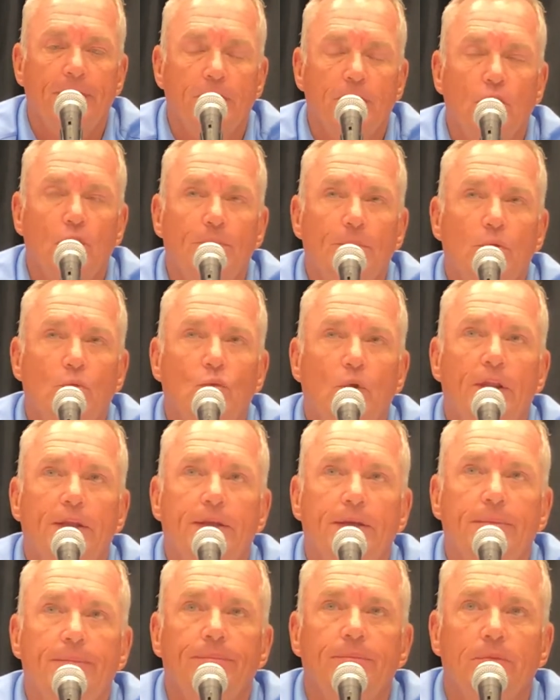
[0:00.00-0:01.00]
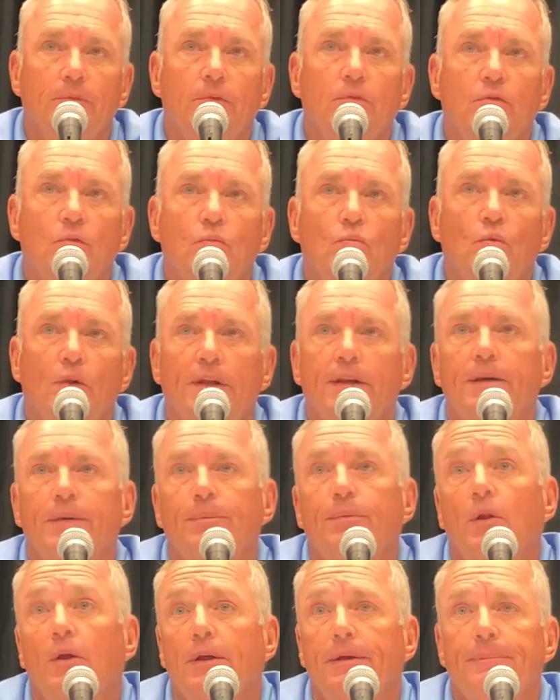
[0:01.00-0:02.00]
they'll be ready to
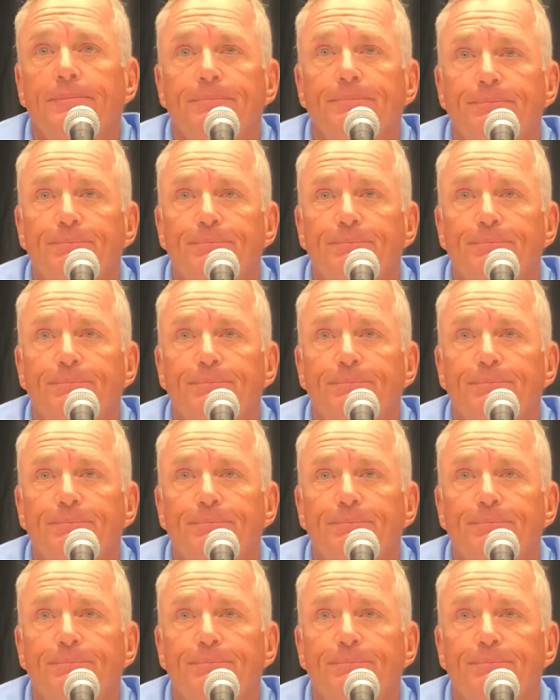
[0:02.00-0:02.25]
play.